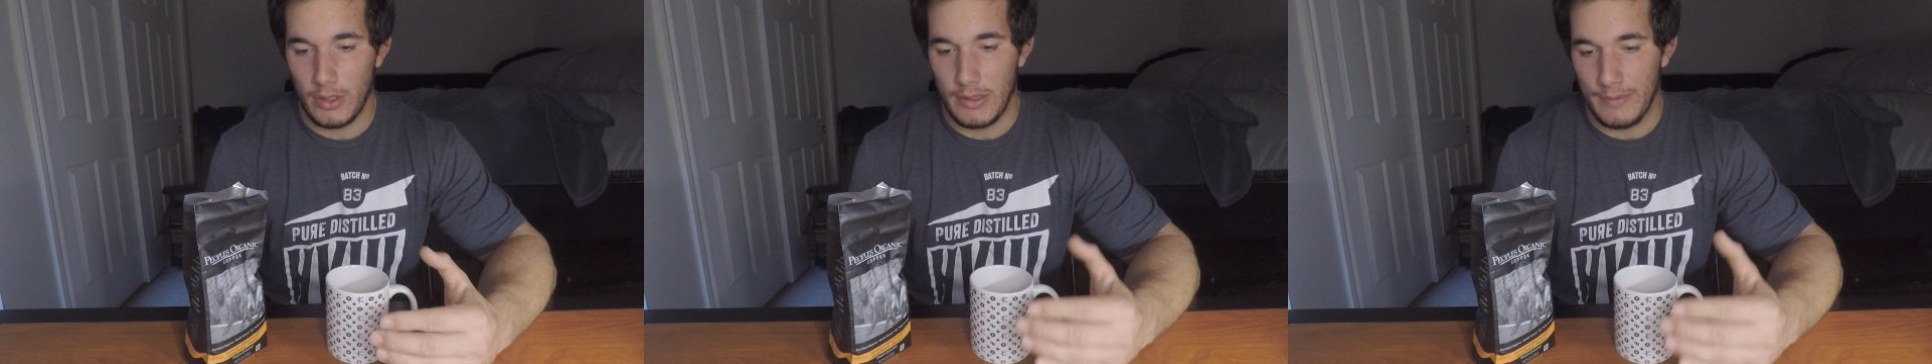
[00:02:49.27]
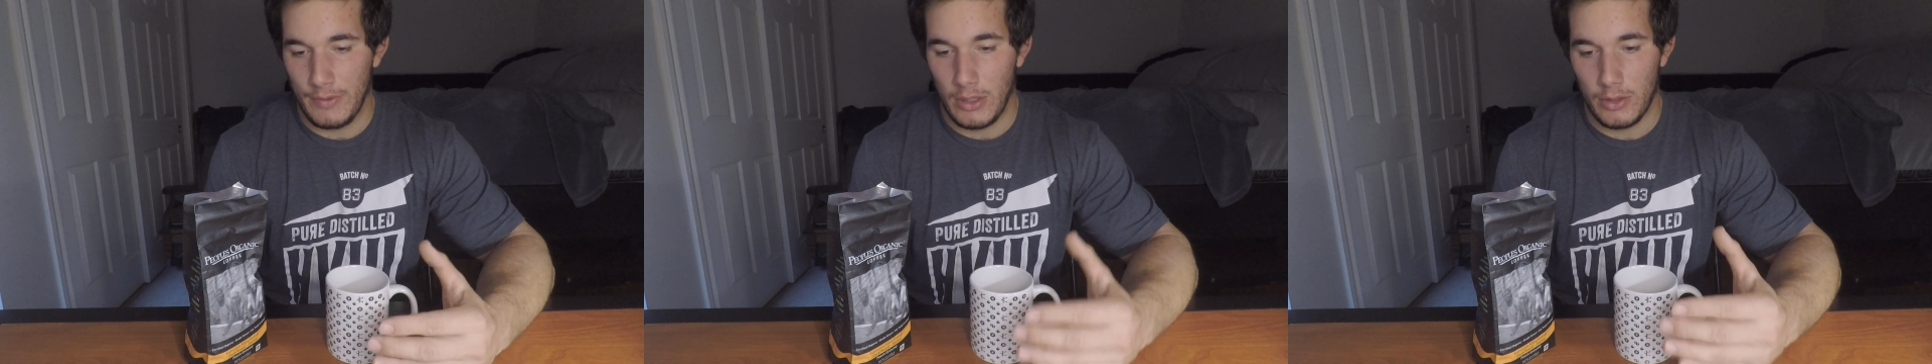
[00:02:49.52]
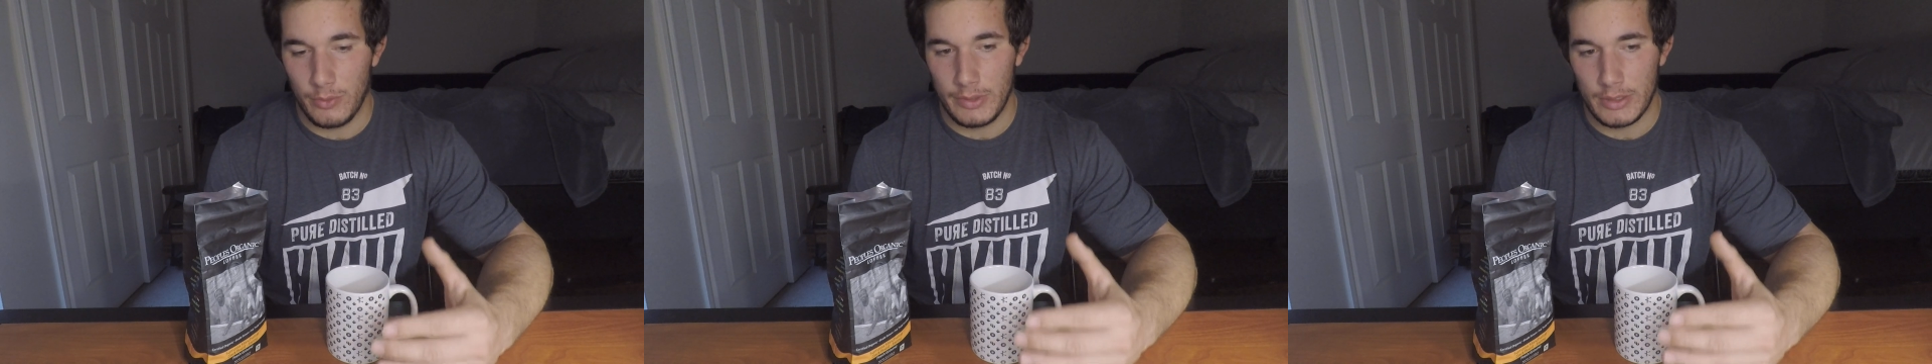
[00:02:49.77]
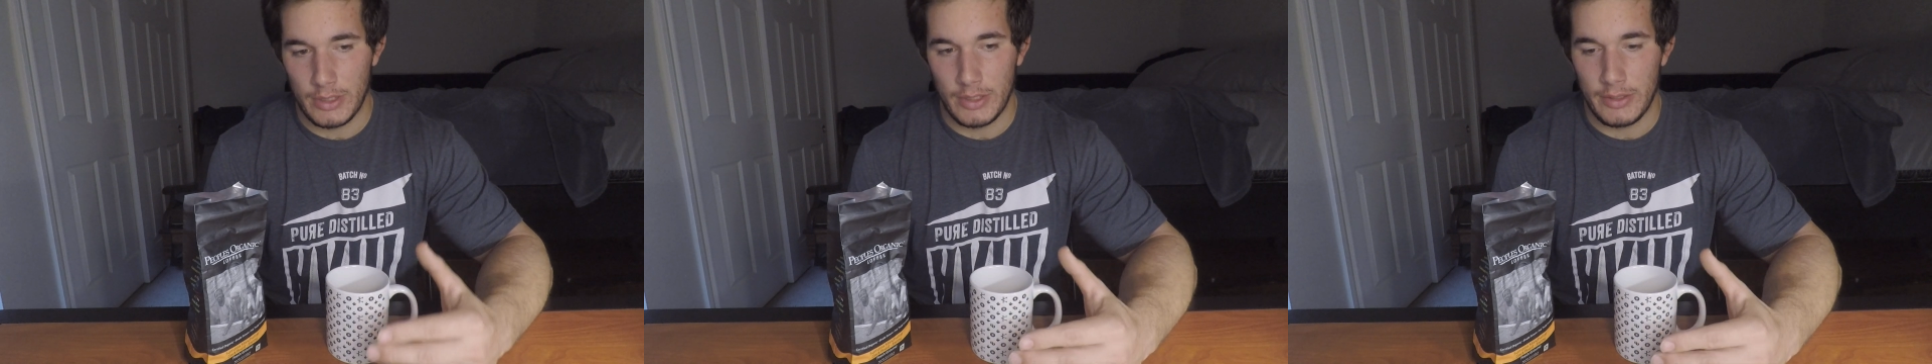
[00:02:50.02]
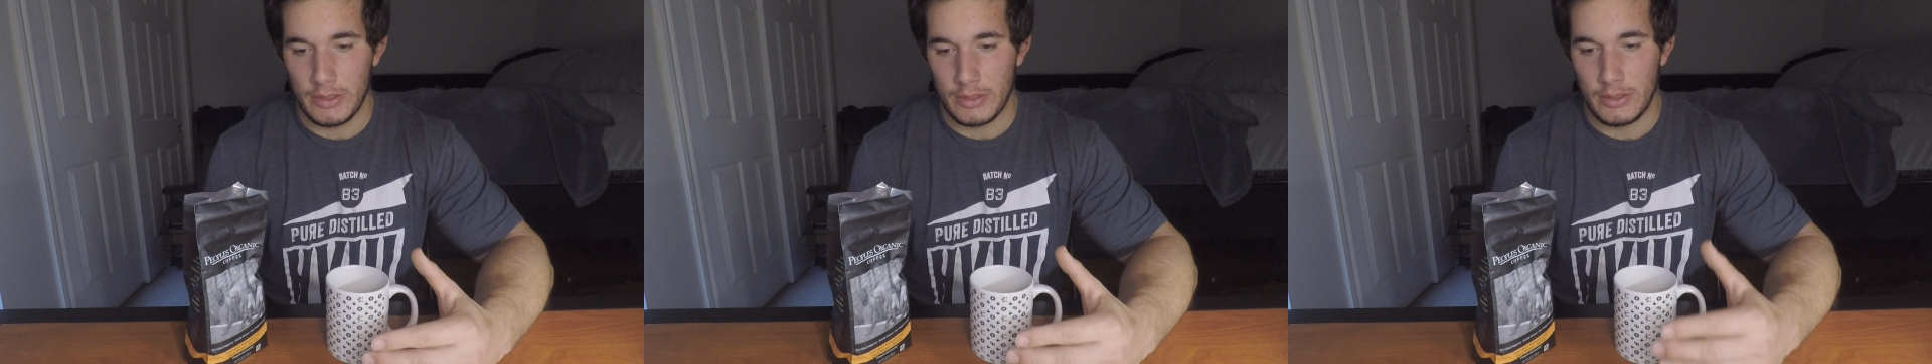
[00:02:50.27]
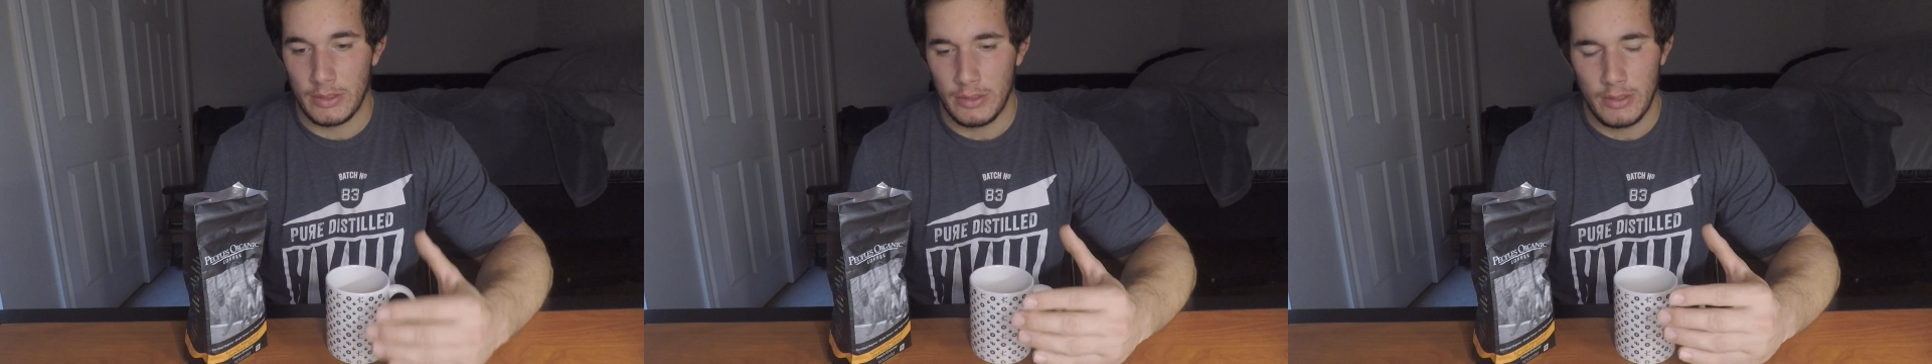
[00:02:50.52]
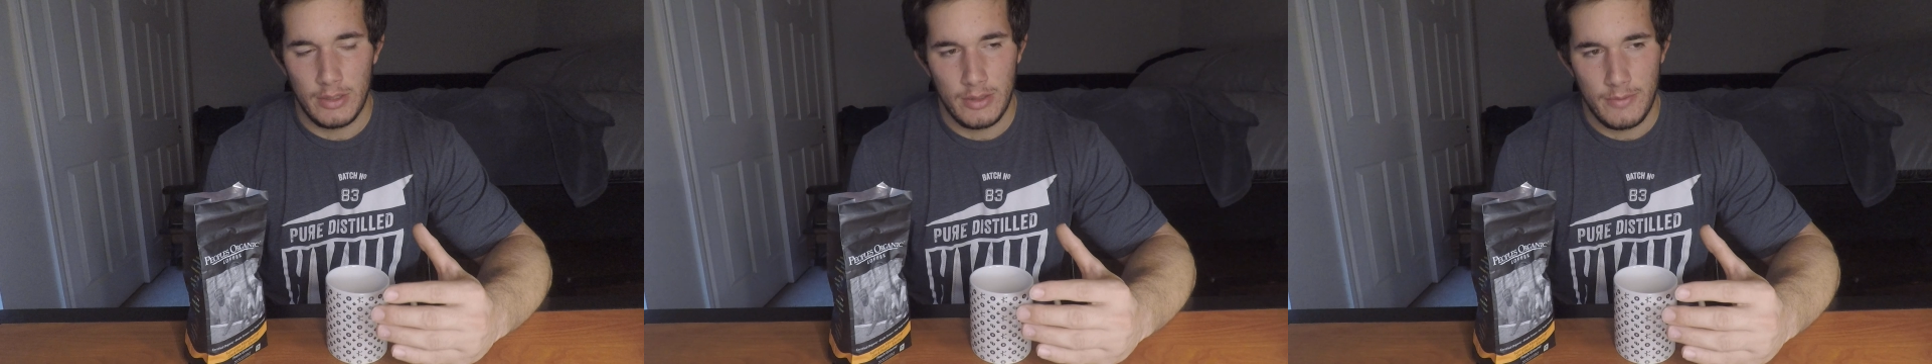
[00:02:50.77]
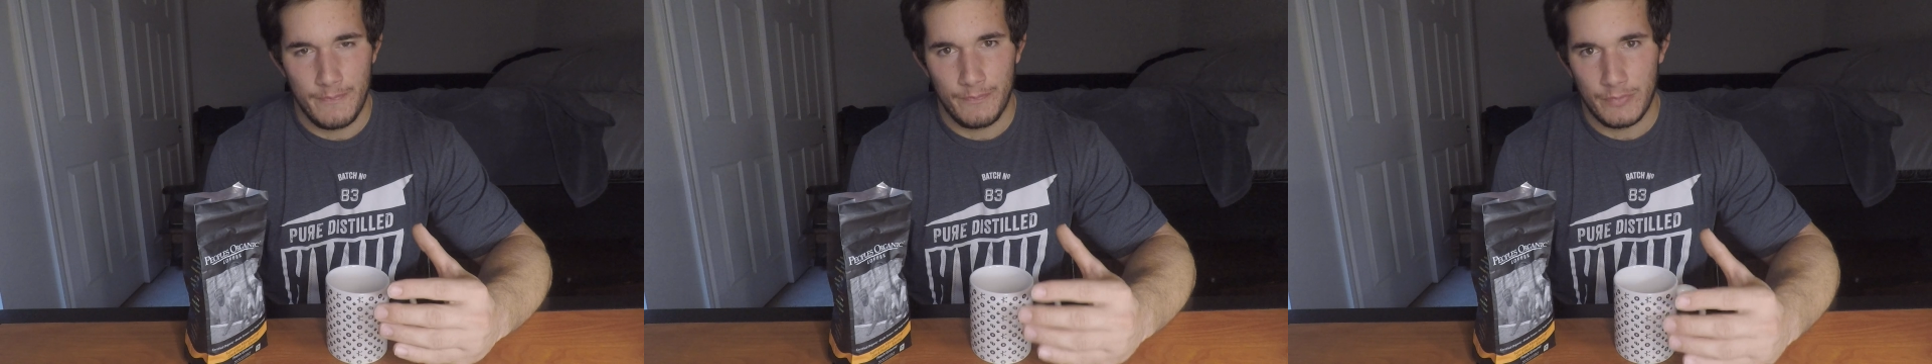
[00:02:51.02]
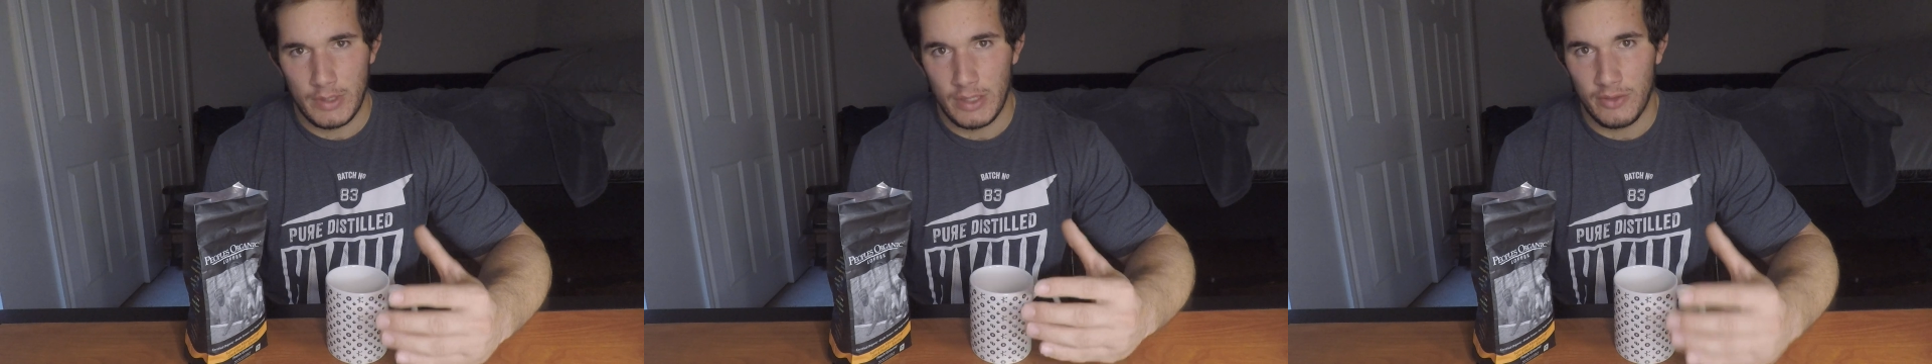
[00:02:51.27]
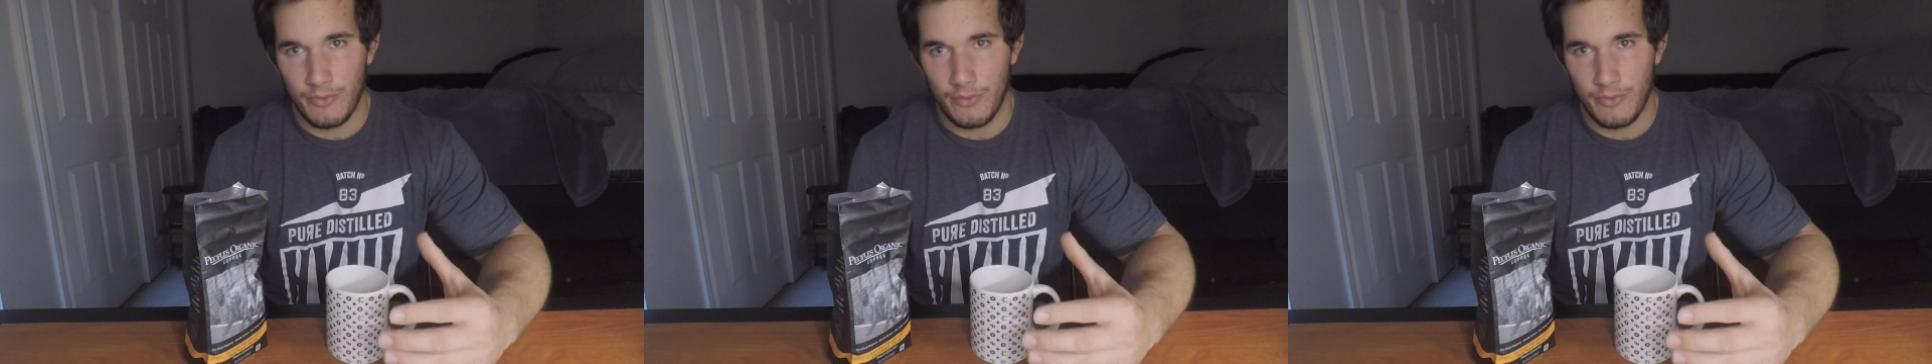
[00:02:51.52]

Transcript: I've always gotten this kind